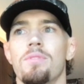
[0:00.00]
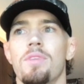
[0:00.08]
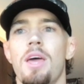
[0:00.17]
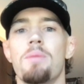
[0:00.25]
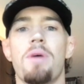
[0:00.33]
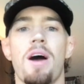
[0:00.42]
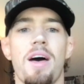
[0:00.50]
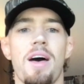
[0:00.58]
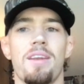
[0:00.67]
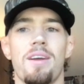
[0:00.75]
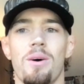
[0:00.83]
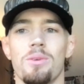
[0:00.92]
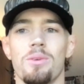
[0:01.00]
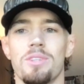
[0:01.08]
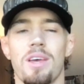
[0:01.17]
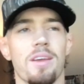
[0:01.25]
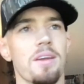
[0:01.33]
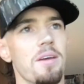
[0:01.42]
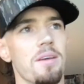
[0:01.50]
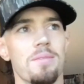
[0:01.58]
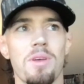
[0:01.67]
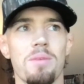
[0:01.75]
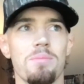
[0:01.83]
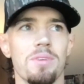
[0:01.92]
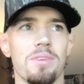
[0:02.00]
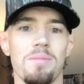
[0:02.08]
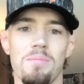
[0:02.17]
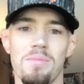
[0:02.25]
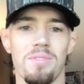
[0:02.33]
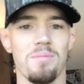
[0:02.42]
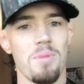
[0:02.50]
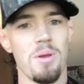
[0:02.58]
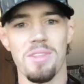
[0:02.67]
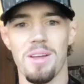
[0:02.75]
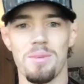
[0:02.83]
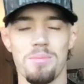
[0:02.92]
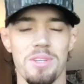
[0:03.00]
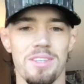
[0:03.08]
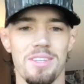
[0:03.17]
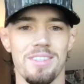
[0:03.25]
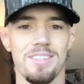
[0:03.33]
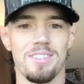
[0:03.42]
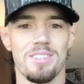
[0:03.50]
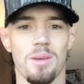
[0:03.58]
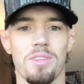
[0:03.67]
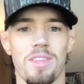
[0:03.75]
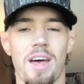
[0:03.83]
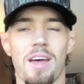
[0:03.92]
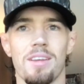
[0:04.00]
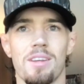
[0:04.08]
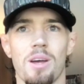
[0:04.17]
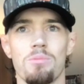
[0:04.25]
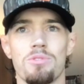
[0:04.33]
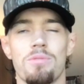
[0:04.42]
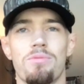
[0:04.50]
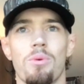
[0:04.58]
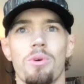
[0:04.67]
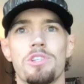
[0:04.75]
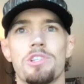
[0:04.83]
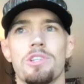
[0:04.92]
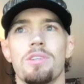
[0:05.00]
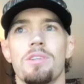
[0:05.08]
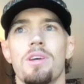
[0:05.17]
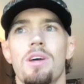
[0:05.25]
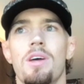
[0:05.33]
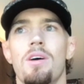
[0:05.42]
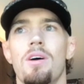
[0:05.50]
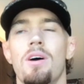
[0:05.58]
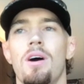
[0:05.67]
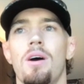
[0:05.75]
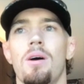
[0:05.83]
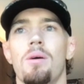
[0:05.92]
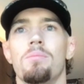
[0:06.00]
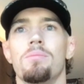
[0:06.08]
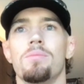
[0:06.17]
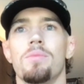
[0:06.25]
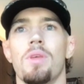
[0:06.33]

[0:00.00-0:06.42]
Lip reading: In my head, I was like, maybe that'll be something that comes to fruition. I